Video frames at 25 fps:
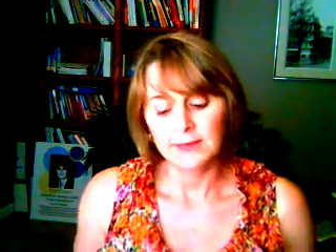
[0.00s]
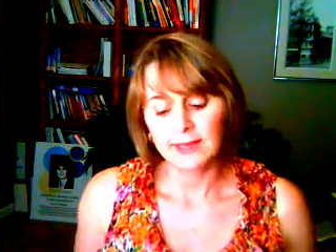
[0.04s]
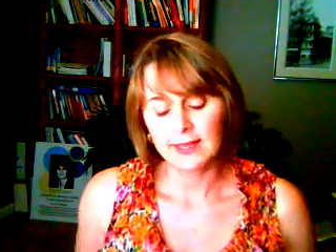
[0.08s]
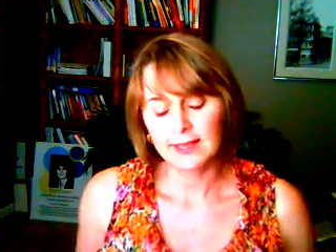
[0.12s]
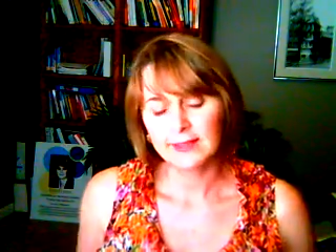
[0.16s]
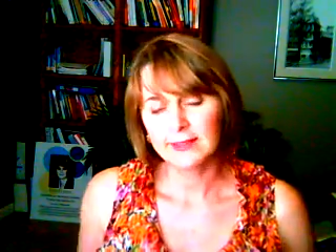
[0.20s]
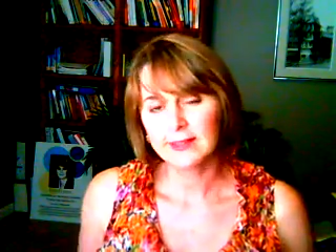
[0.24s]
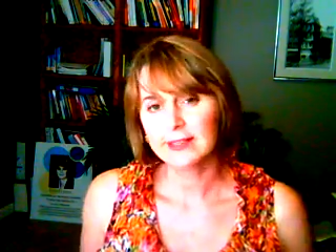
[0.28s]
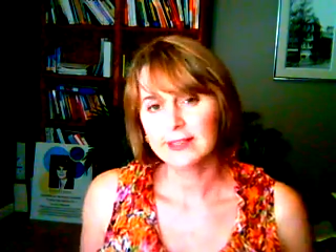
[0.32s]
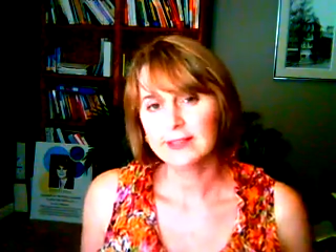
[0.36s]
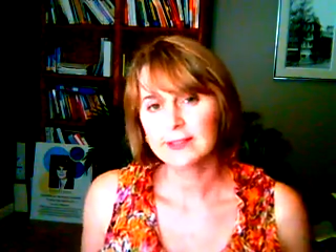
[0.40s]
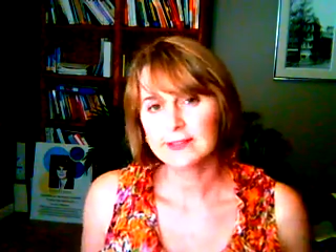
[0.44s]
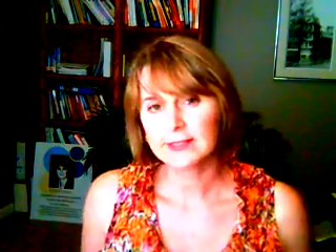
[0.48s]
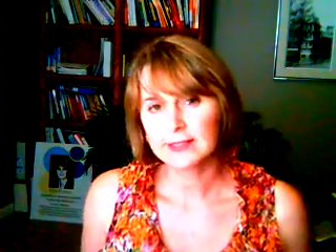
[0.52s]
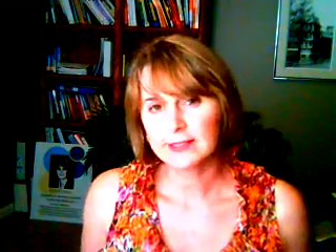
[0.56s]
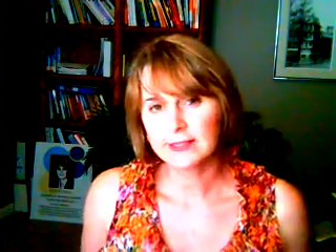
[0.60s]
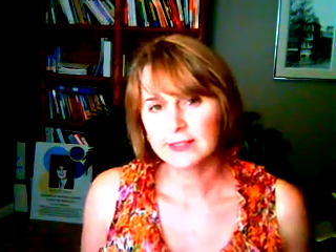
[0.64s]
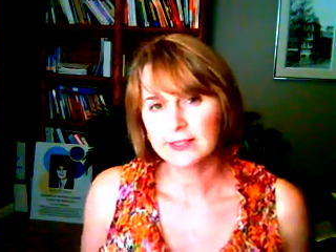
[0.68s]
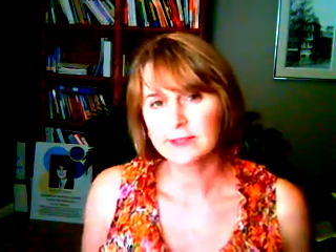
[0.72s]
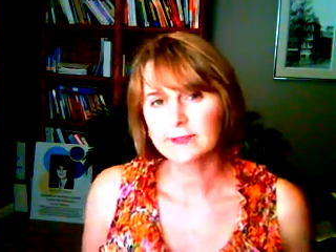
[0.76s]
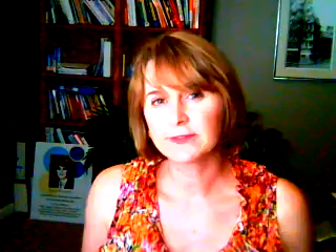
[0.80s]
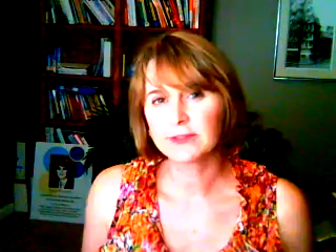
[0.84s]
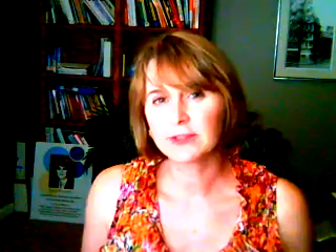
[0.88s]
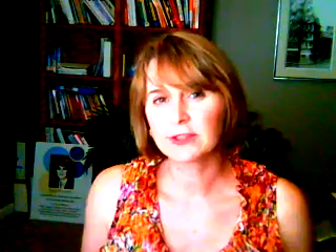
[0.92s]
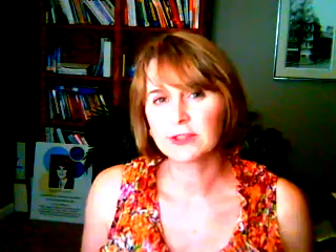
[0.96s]
And the
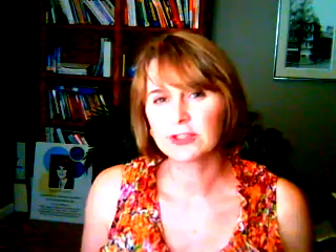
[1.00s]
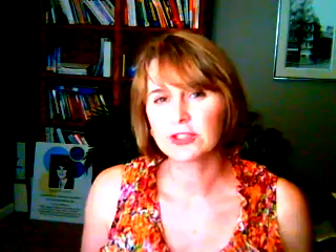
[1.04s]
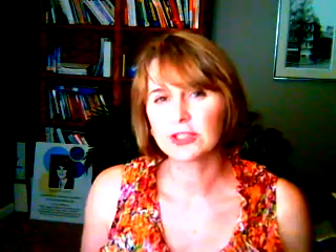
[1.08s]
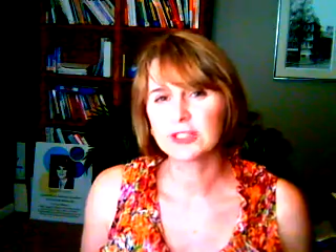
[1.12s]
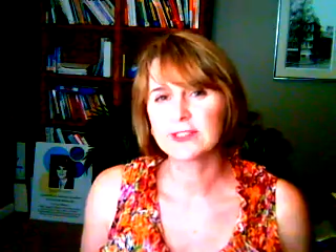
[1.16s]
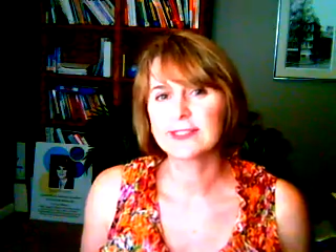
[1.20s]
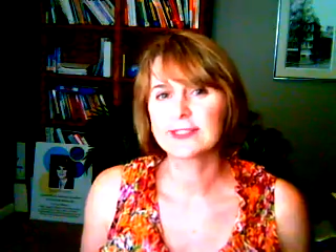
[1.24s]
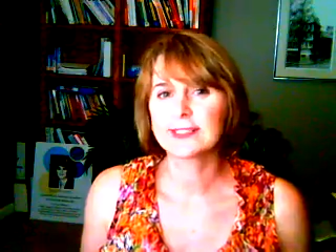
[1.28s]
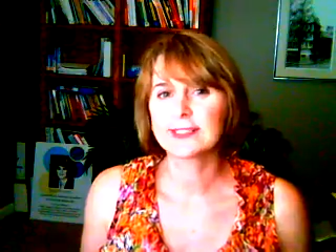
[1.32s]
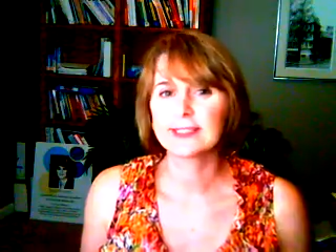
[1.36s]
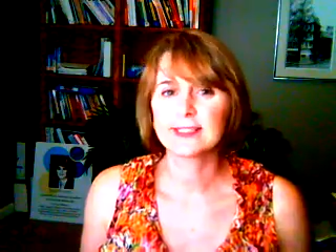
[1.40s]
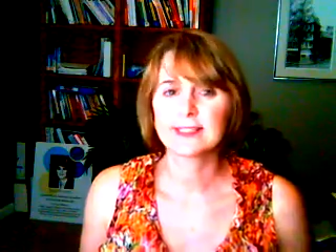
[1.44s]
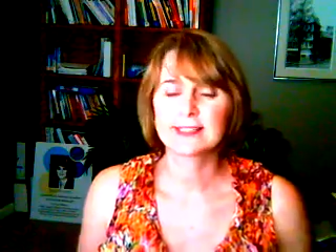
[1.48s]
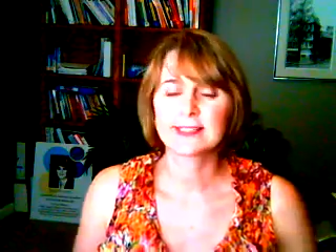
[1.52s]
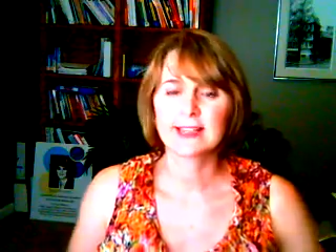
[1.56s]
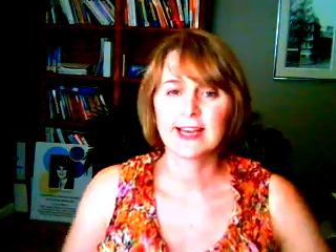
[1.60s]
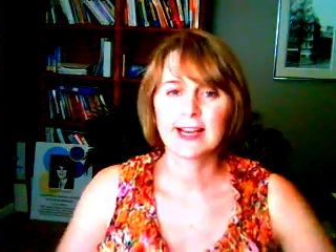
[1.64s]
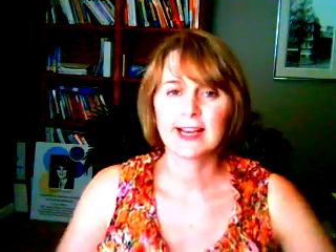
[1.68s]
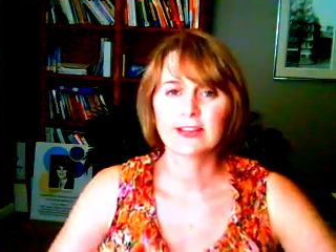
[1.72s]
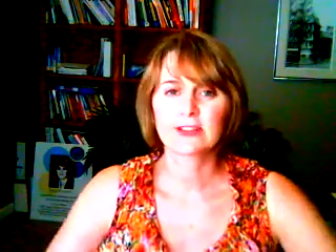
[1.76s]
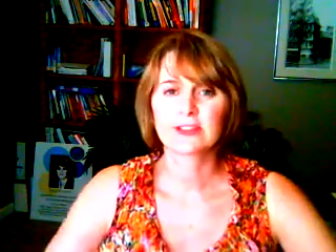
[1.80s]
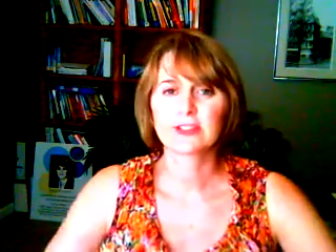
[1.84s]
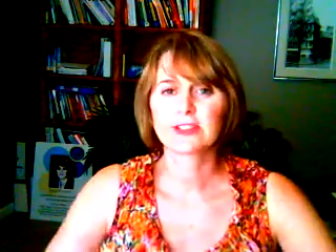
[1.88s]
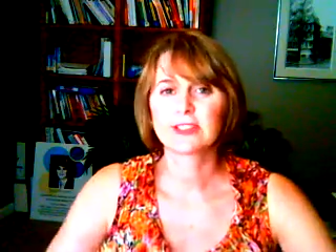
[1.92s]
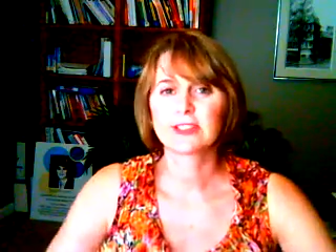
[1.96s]
sense of urgency is
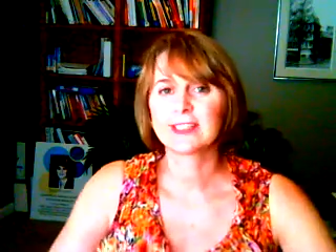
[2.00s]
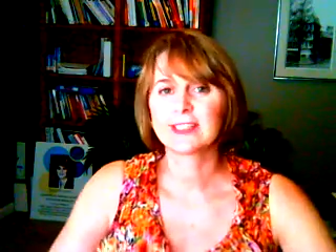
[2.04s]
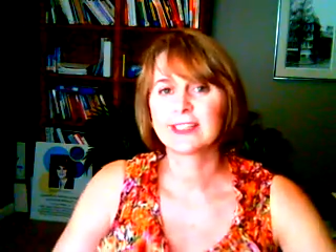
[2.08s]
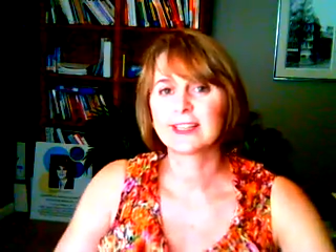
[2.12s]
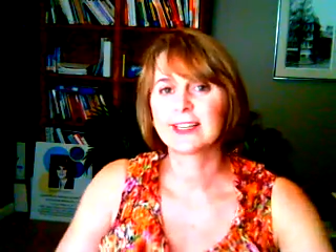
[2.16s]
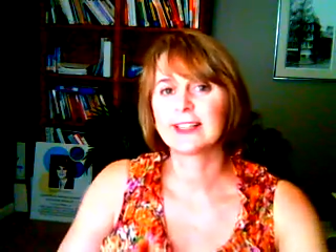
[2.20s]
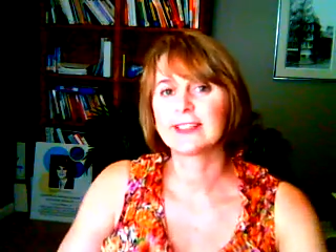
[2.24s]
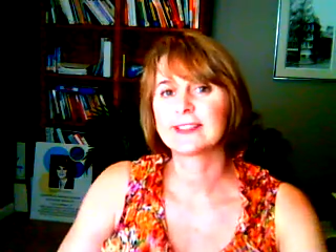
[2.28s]
actually,